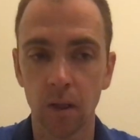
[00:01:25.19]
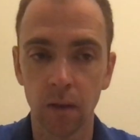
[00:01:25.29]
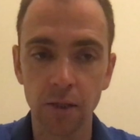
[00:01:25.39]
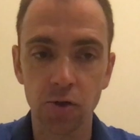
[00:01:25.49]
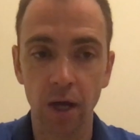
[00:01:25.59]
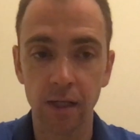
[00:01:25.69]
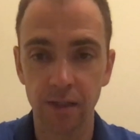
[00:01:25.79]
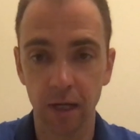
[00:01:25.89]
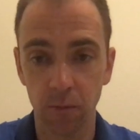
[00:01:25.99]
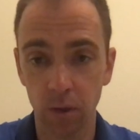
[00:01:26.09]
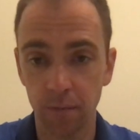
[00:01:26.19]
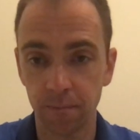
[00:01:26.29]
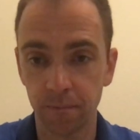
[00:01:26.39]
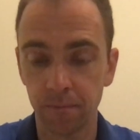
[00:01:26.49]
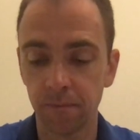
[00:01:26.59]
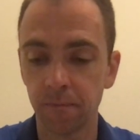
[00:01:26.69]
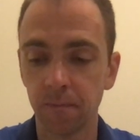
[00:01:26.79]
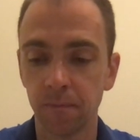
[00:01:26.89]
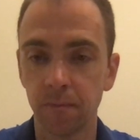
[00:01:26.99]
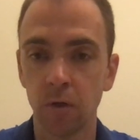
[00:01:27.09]
Let's try a second one.
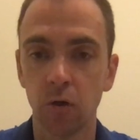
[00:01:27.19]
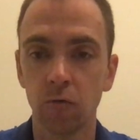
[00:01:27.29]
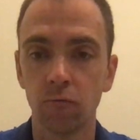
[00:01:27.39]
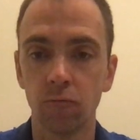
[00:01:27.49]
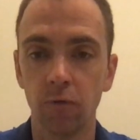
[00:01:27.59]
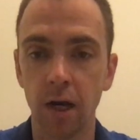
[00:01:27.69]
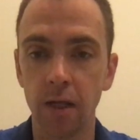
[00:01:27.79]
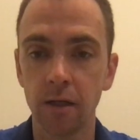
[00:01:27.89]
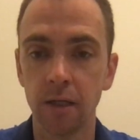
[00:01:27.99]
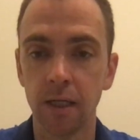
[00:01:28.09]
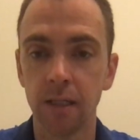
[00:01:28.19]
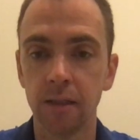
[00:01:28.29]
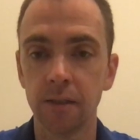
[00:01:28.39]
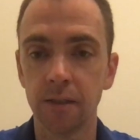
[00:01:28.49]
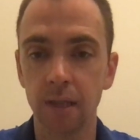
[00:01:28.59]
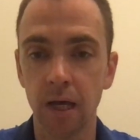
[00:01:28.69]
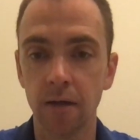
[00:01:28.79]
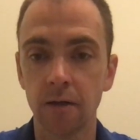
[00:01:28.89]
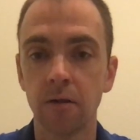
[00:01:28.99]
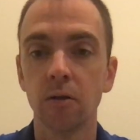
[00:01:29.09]
Ready,
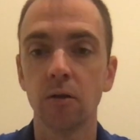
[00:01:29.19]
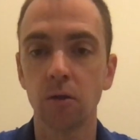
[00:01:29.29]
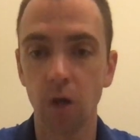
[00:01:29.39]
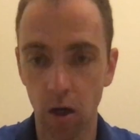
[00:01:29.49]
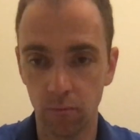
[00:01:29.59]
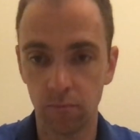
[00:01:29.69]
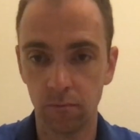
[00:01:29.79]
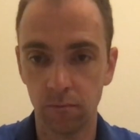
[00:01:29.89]
set, go.